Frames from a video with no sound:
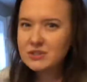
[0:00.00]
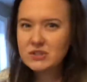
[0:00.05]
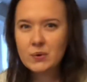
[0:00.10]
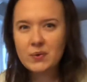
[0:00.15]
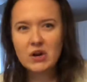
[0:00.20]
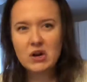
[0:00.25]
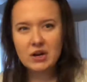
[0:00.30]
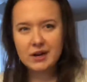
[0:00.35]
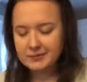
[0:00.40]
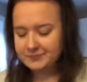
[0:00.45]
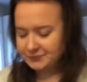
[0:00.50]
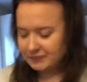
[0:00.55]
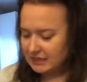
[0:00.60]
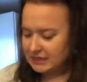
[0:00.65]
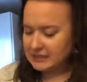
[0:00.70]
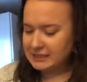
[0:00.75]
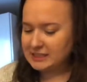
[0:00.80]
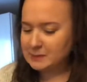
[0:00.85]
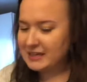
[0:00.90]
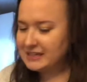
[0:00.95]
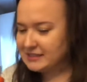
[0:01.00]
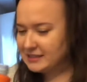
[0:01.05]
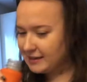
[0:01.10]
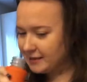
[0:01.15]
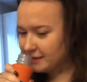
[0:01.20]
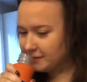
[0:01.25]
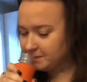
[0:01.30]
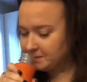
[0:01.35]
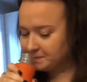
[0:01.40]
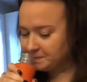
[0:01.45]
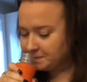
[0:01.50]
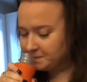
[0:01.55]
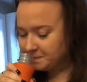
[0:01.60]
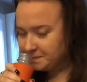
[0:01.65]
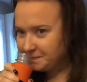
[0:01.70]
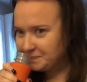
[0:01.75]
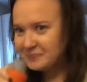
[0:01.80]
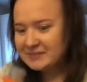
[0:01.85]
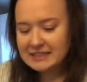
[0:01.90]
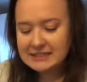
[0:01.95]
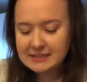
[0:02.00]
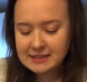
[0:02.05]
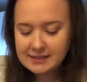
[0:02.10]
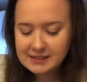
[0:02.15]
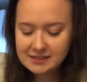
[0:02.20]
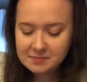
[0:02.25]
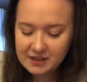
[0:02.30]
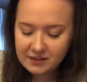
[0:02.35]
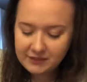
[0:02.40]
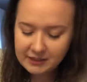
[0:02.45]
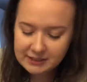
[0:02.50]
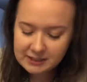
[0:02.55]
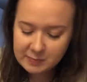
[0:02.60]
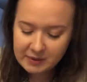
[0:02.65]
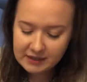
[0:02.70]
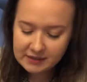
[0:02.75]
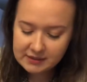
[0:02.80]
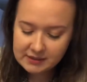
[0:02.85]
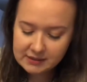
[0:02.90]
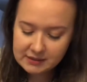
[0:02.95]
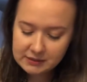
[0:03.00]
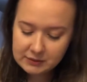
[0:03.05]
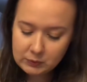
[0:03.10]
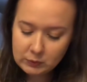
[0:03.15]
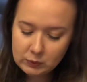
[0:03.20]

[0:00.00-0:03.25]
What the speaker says: there are indeed spices in here. It does smell very spiced.